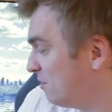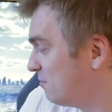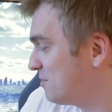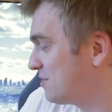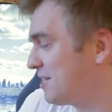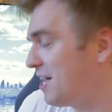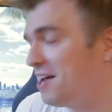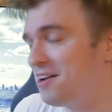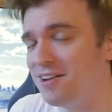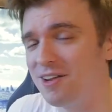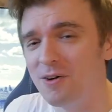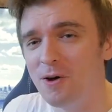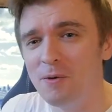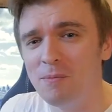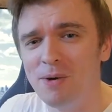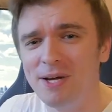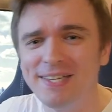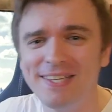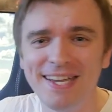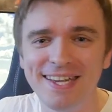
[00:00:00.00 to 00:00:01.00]
standing
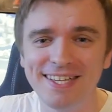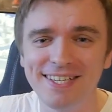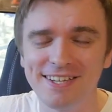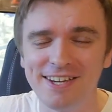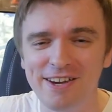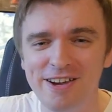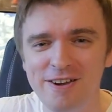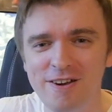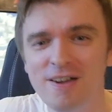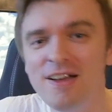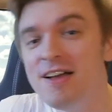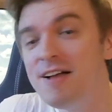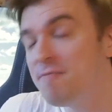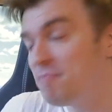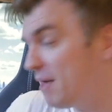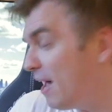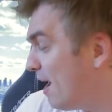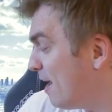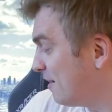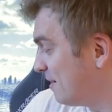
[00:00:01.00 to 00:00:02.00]
on my desk here,
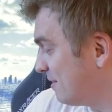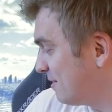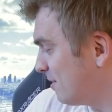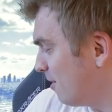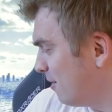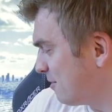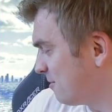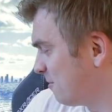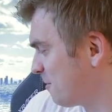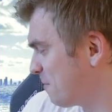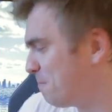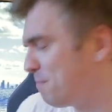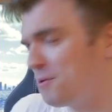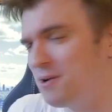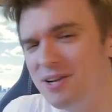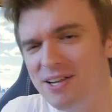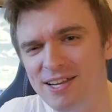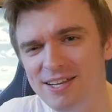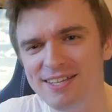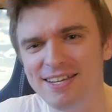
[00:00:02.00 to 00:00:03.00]
and it does look
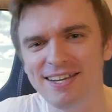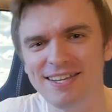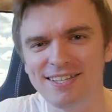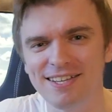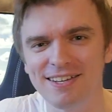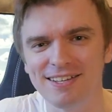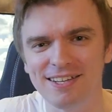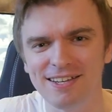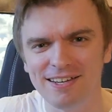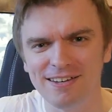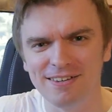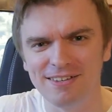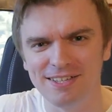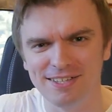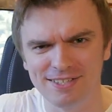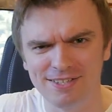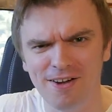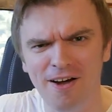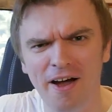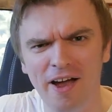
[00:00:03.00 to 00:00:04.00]
pretty decent in
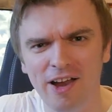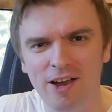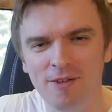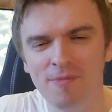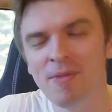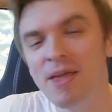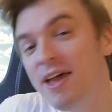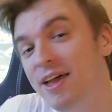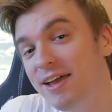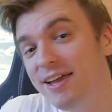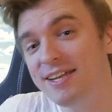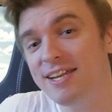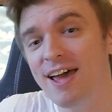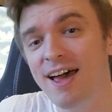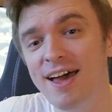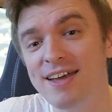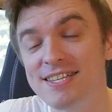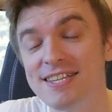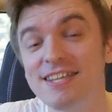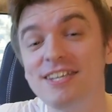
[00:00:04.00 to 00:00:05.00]
design. It
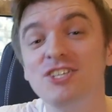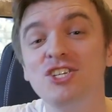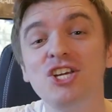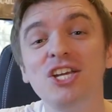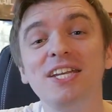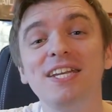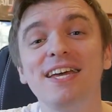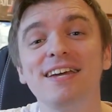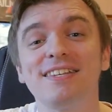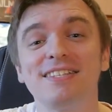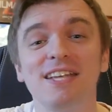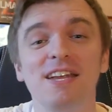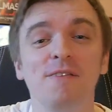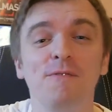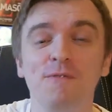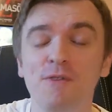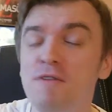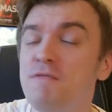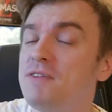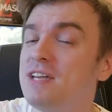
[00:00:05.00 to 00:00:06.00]
has a
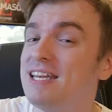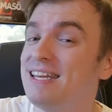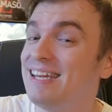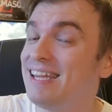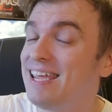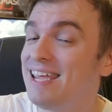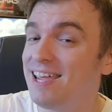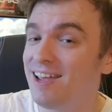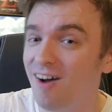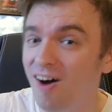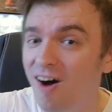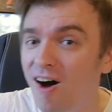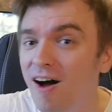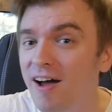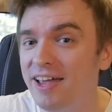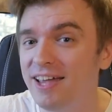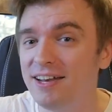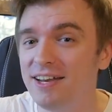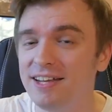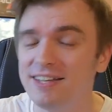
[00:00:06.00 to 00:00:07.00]

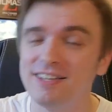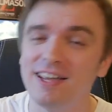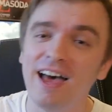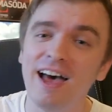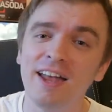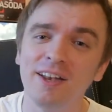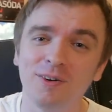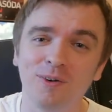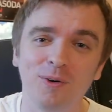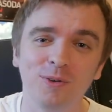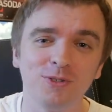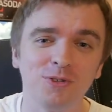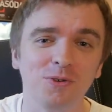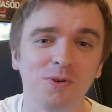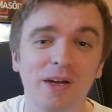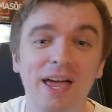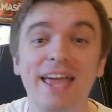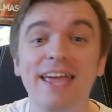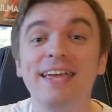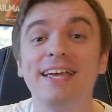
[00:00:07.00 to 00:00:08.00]
GTX1050Ti in it and
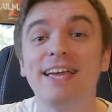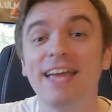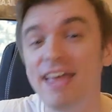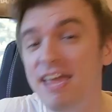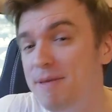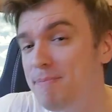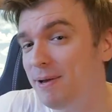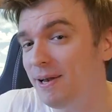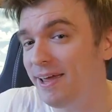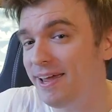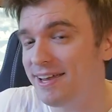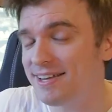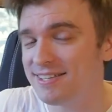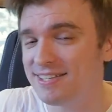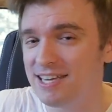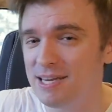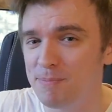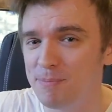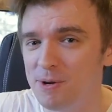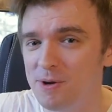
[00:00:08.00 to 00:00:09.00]
also a Kaby Lake
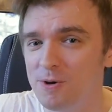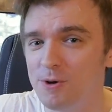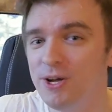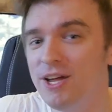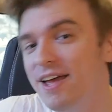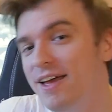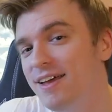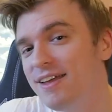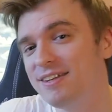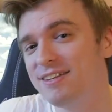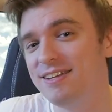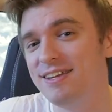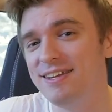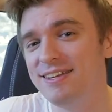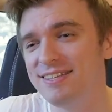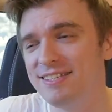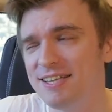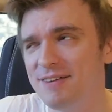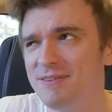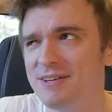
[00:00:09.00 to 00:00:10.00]
CPU,
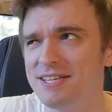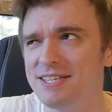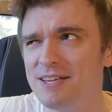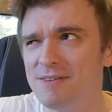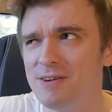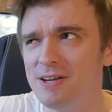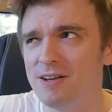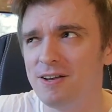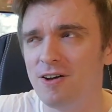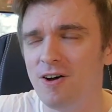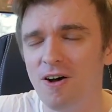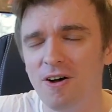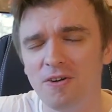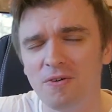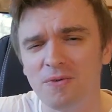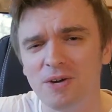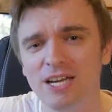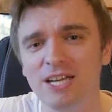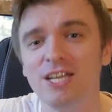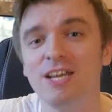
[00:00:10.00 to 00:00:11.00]

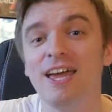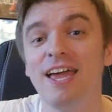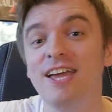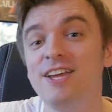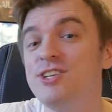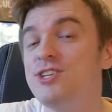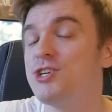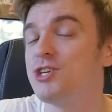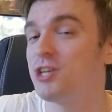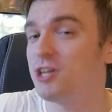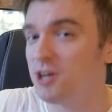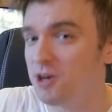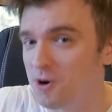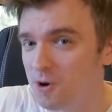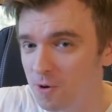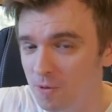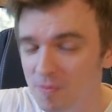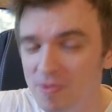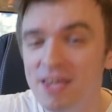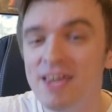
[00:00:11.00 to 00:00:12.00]

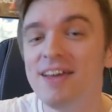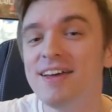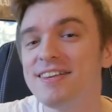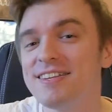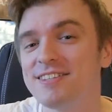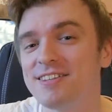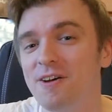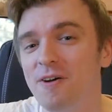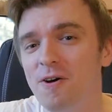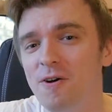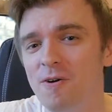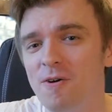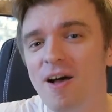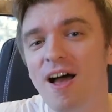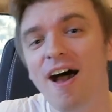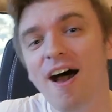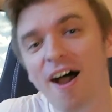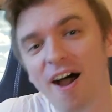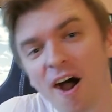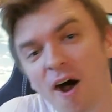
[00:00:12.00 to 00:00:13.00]
T7700HQ.
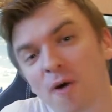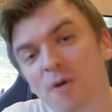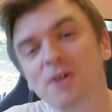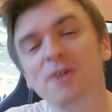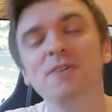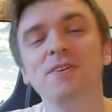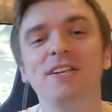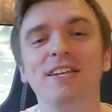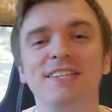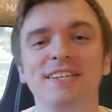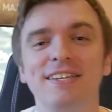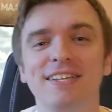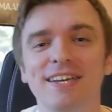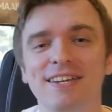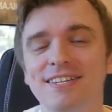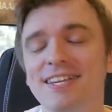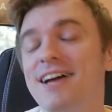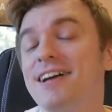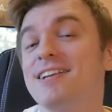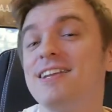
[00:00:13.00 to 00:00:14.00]
So how good is it
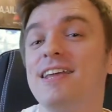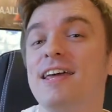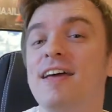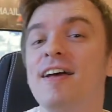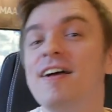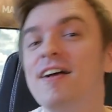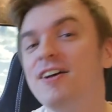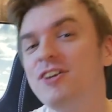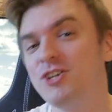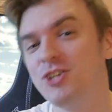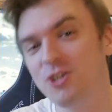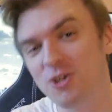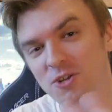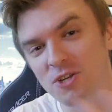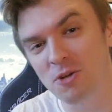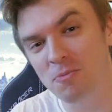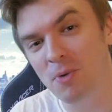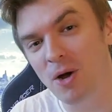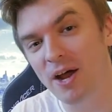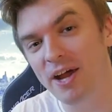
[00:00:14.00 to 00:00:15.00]
exactly? Should
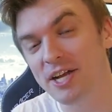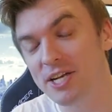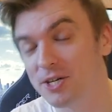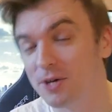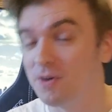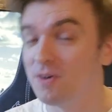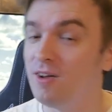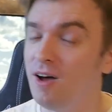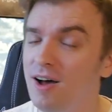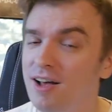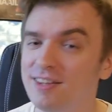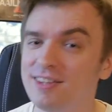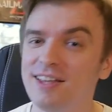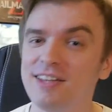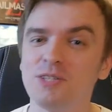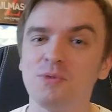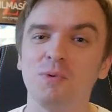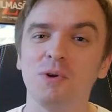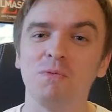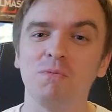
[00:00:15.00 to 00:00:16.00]
you buy it or not?
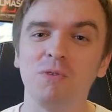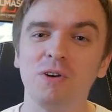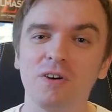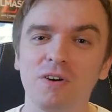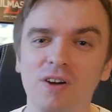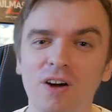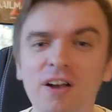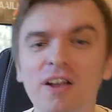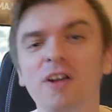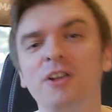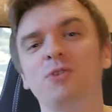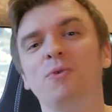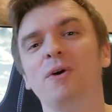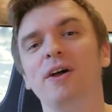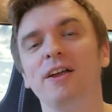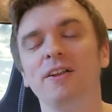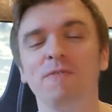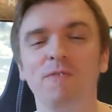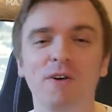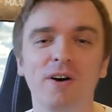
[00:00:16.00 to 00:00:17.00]
That's what we're gonna
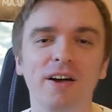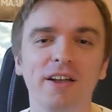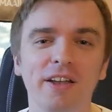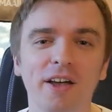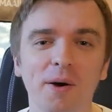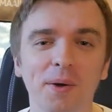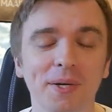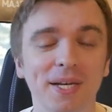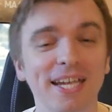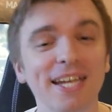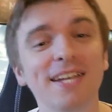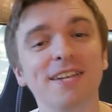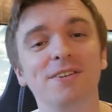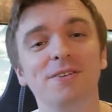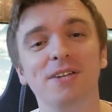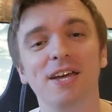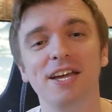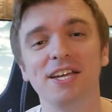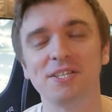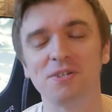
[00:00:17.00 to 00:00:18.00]
try and find out in
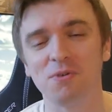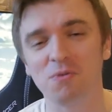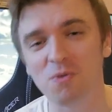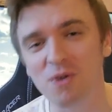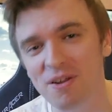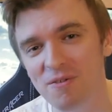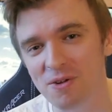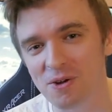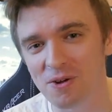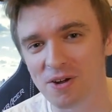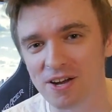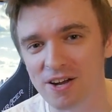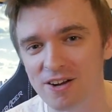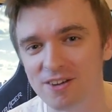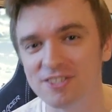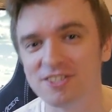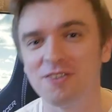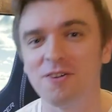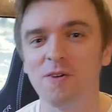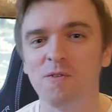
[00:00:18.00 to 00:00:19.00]
today's review
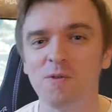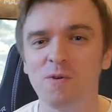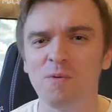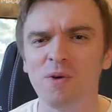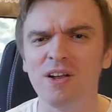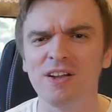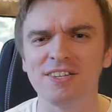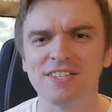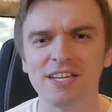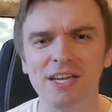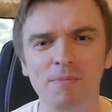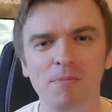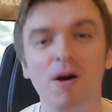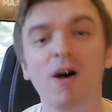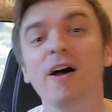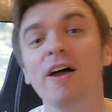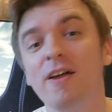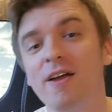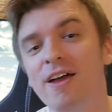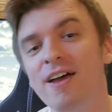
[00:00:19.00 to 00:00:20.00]
here. So if you wanna see
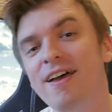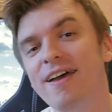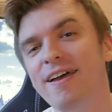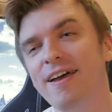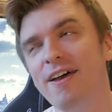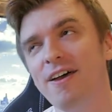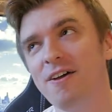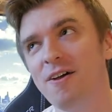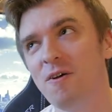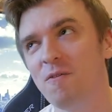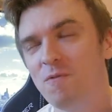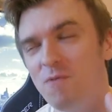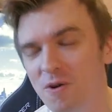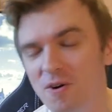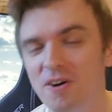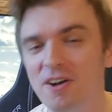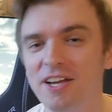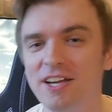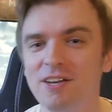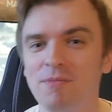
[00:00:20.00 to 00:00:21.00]
my
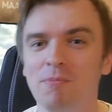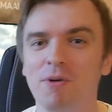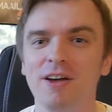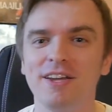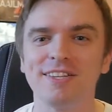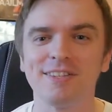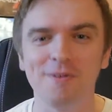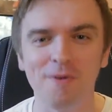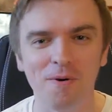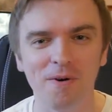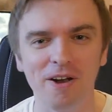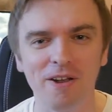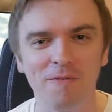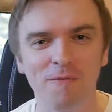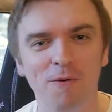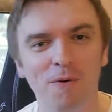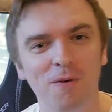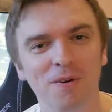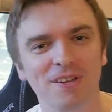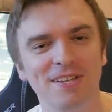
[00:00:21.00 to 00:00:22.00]
verdict, my scoring
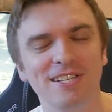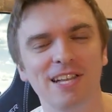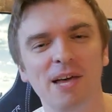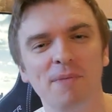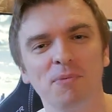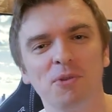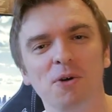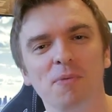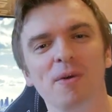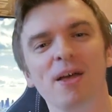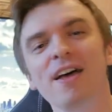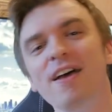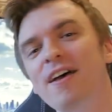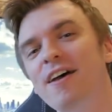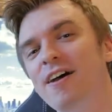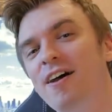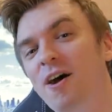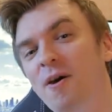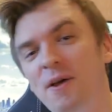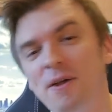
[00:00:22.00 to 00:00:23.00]
for this laptop,
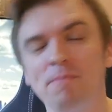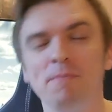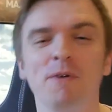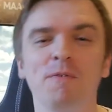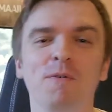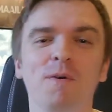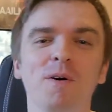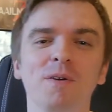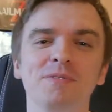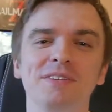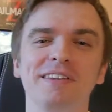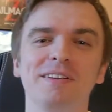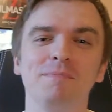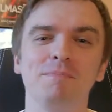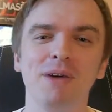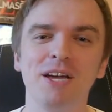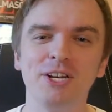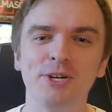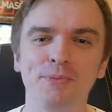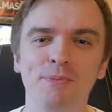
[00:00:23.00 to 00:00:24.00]
how it performs in
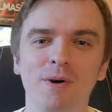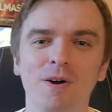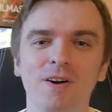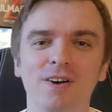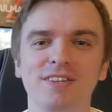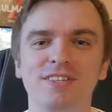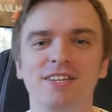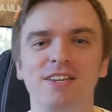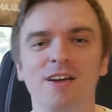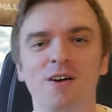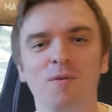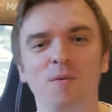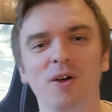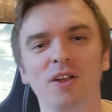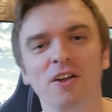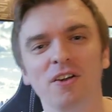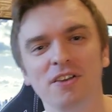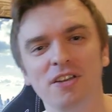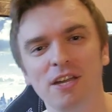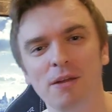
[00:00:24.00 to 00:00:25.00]
benchmarks,
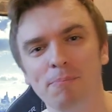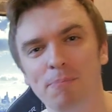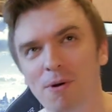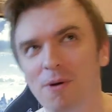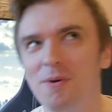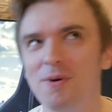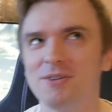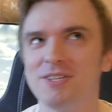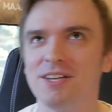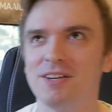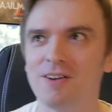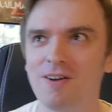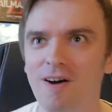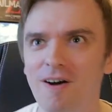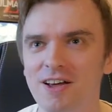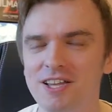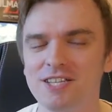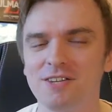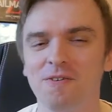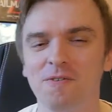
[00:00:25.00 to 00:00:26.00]
what are the pros and
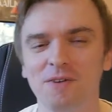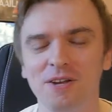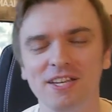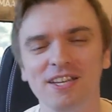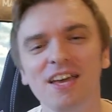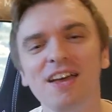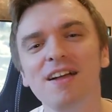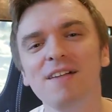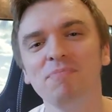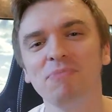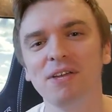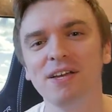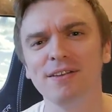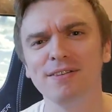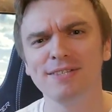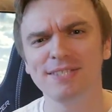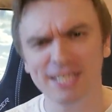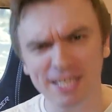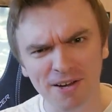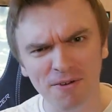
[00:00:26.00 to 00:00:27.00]
cons of it,
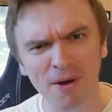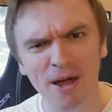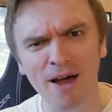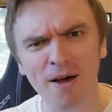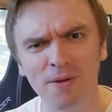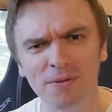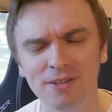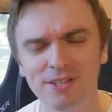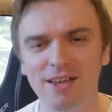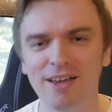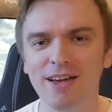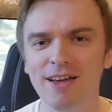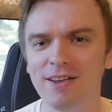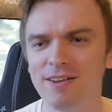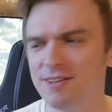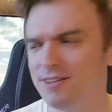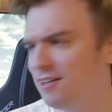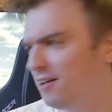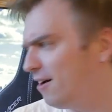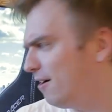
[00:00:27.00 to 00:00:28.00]
then stick around.
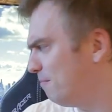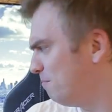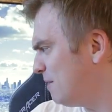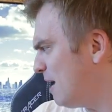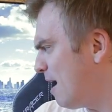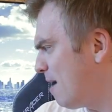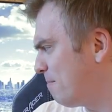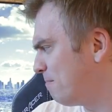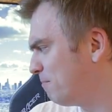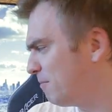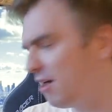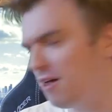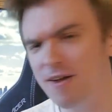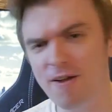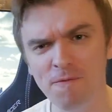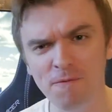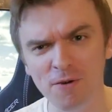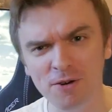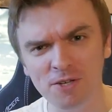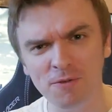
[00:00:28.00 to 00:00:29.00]
And
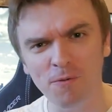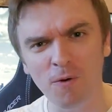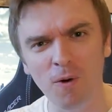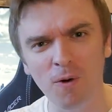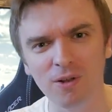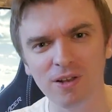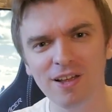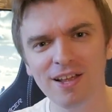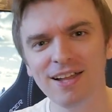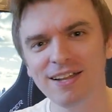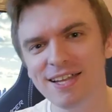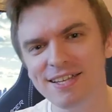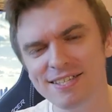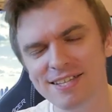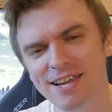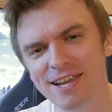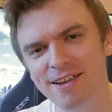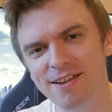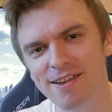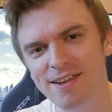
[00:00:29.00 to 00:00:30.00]
first of all, let's
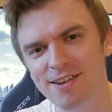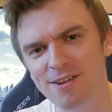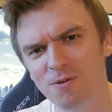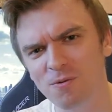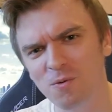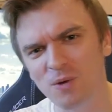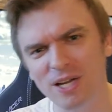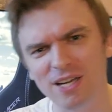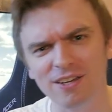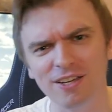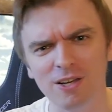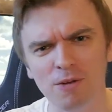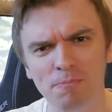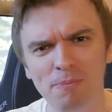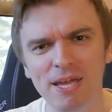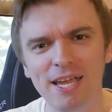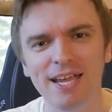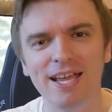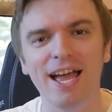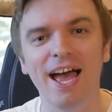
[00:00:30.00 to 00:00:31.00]
take a quick little
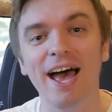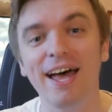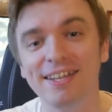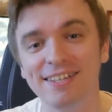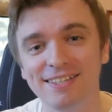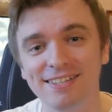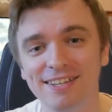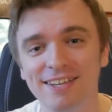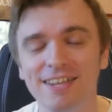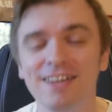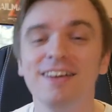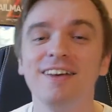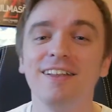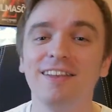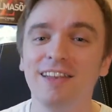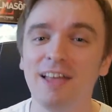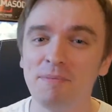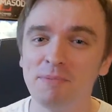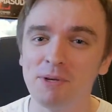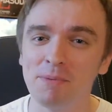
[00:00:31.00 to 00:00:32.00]
peek at the
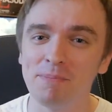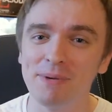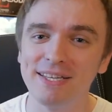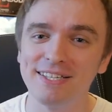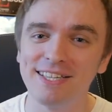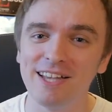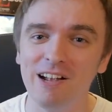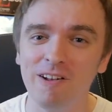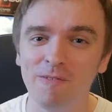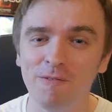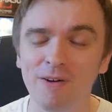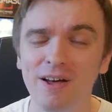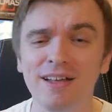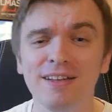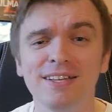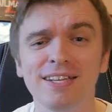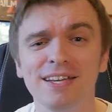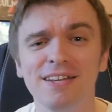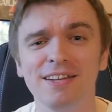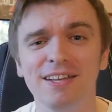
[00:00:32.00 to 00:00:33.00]
laptop itself
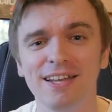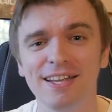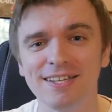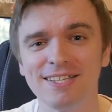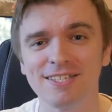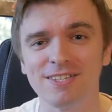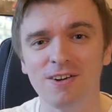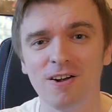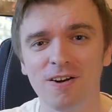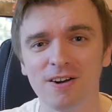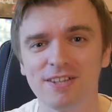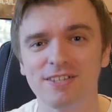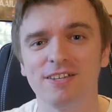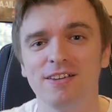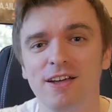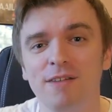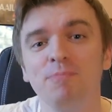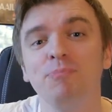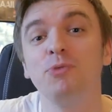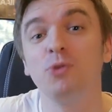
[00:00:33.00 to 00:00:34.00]
and then let's start
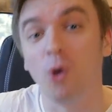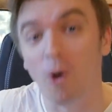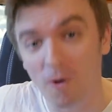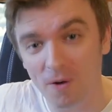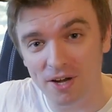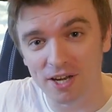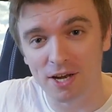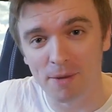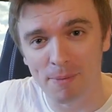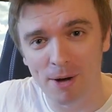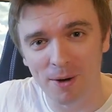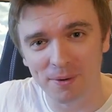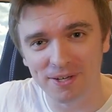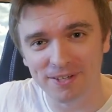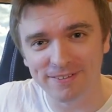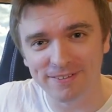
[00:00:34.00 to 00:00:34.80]
talking about